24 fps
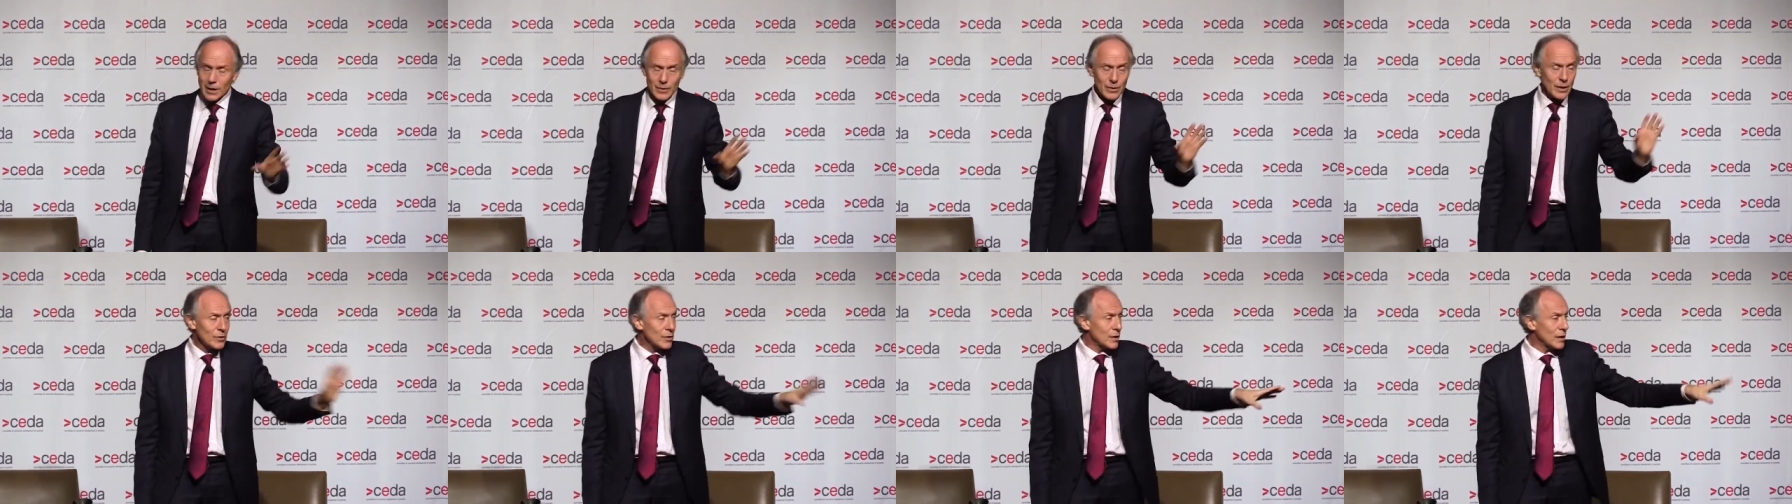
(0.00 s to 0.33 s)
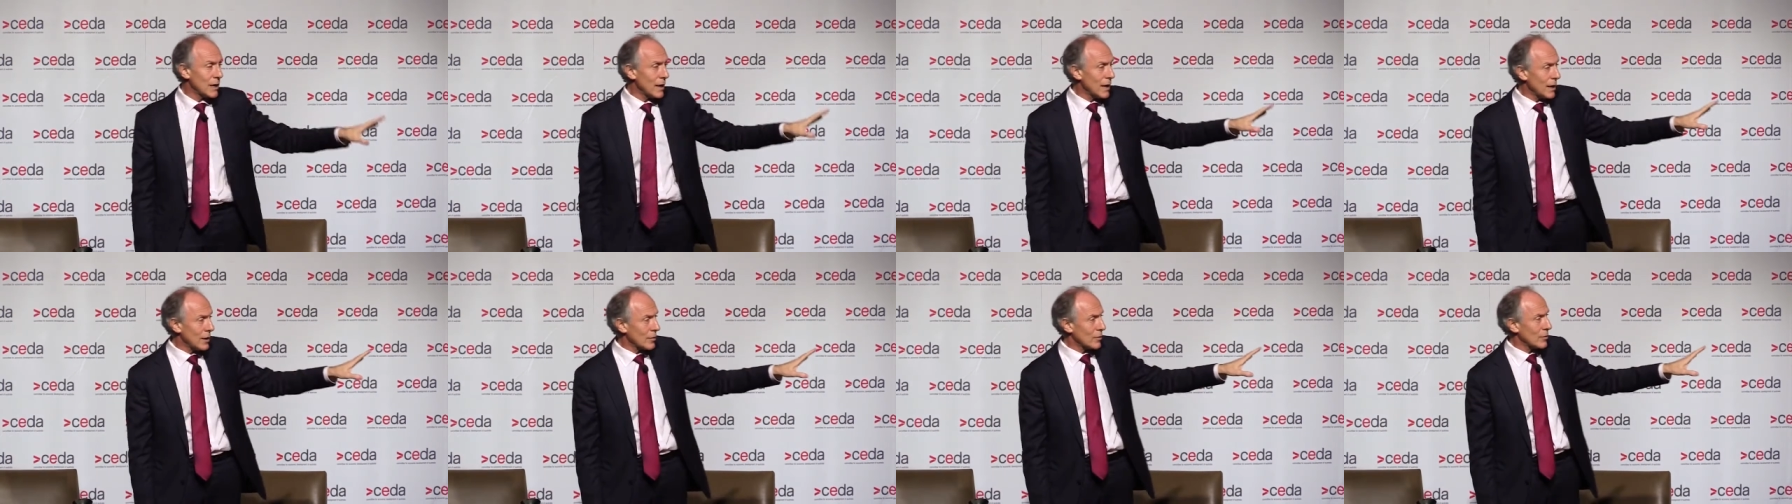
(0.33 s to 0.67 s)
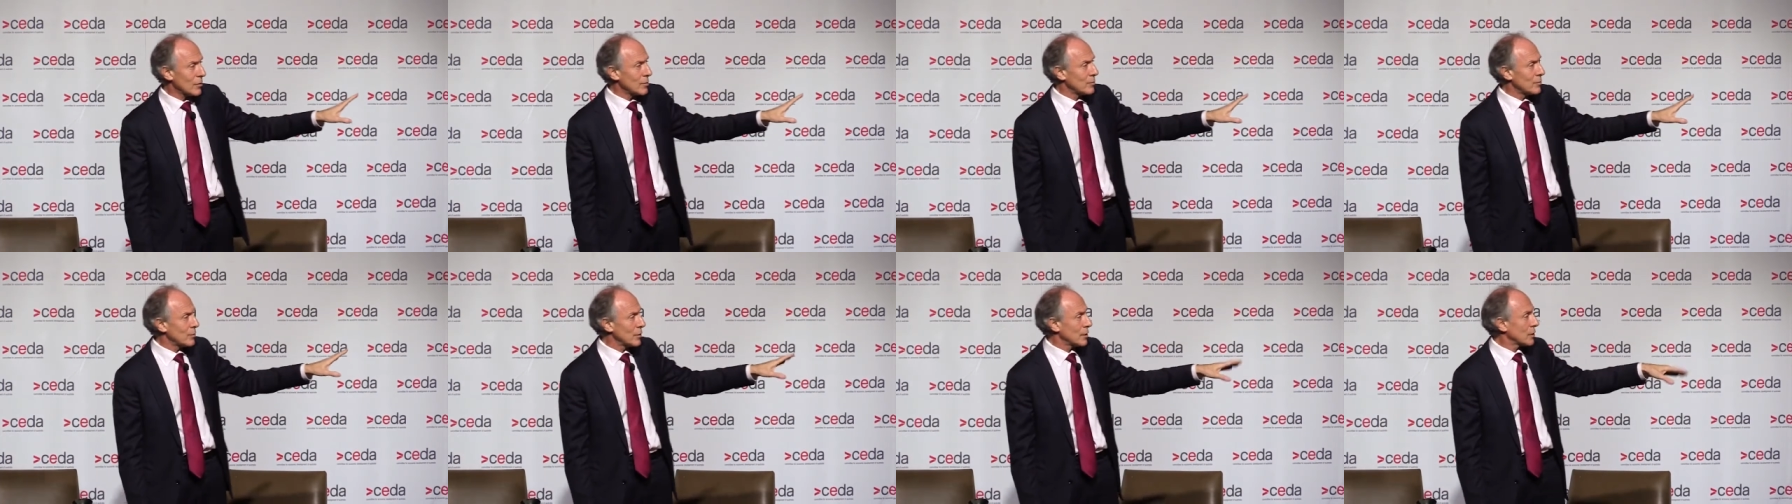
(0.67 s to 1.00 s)
That's an
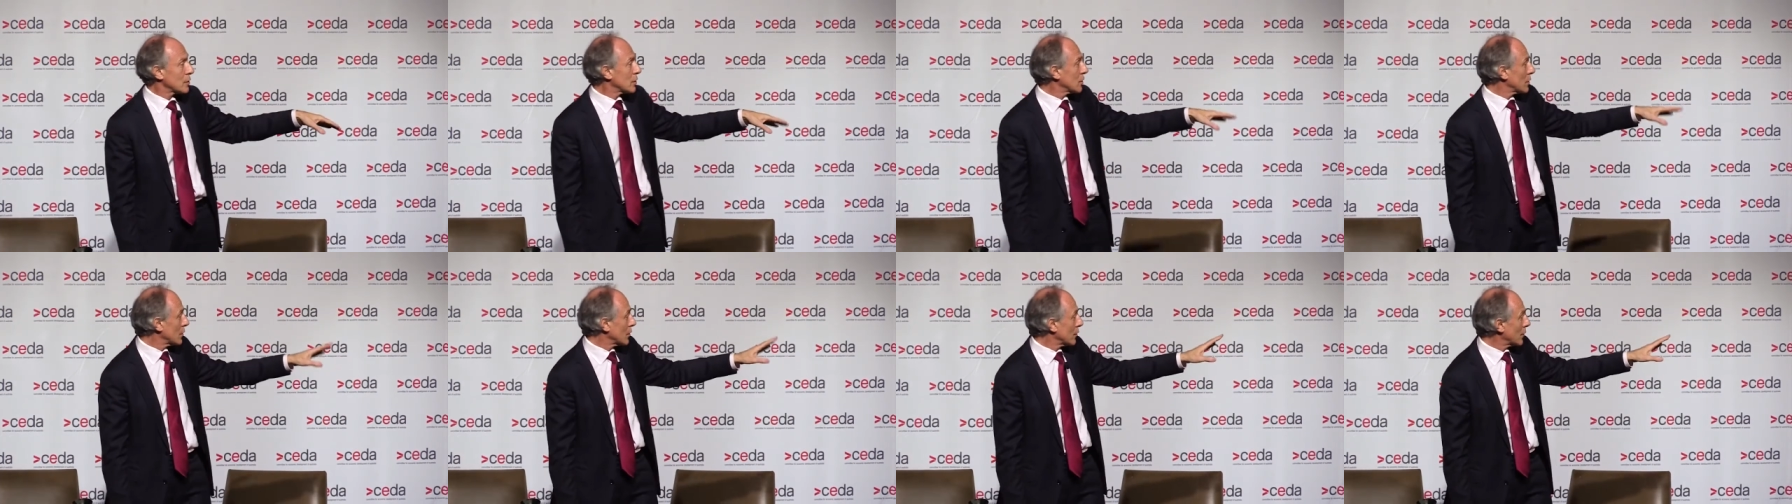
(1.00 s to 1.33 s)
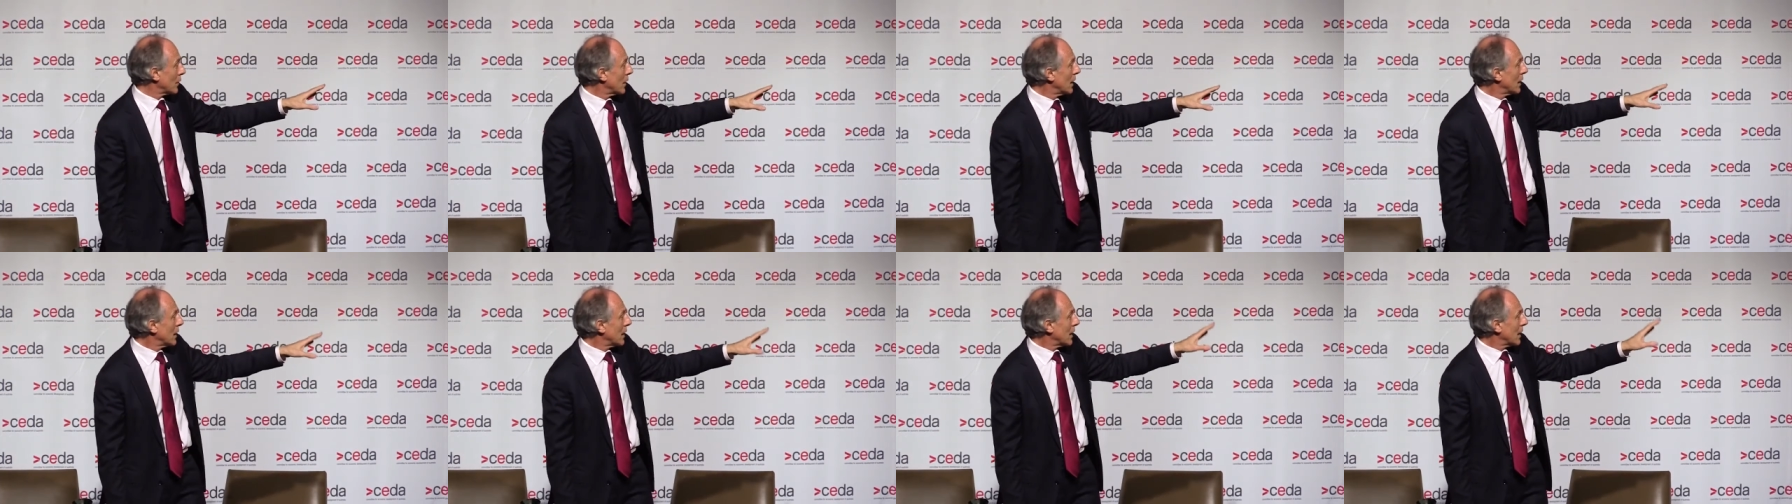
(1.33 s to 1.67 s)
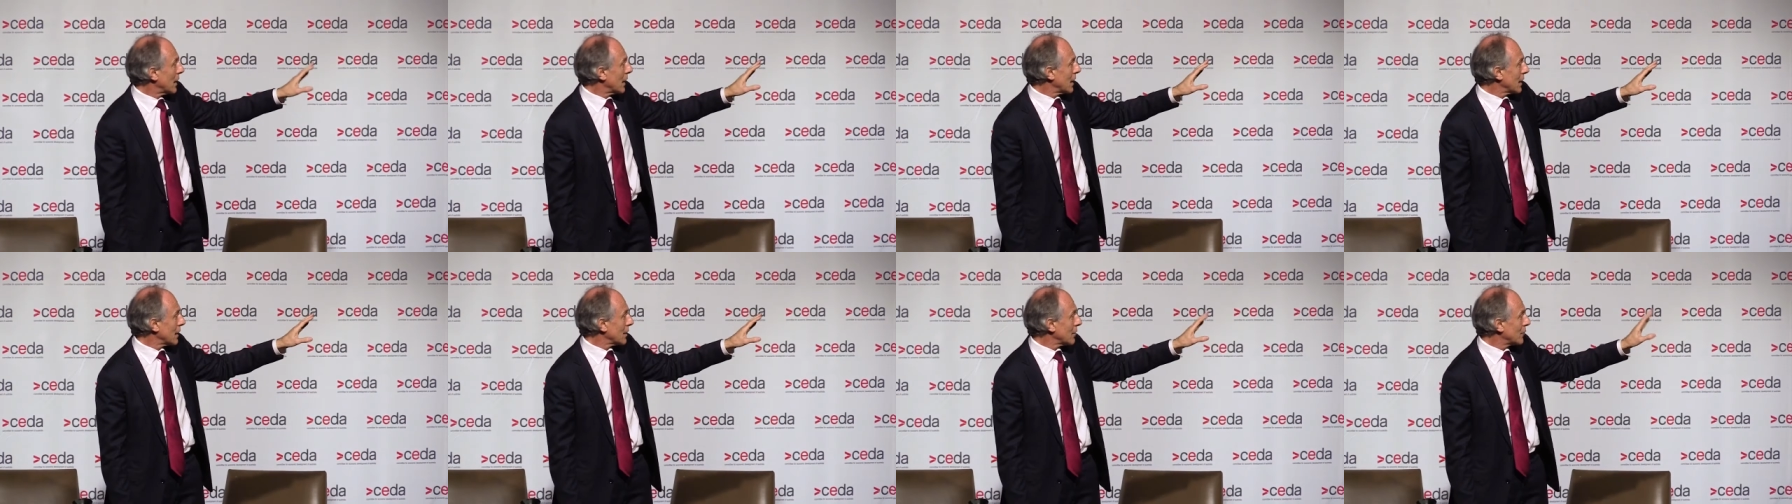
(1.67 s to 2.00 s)
artist's impression of
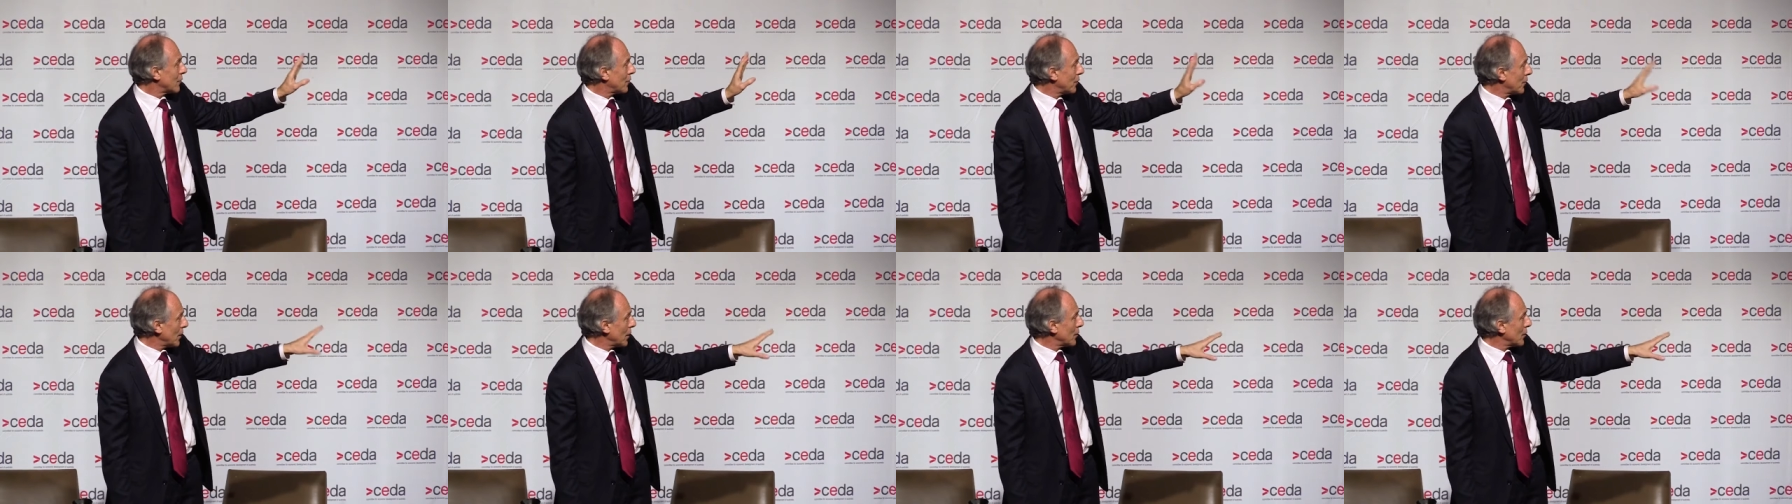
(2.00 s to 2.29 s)
a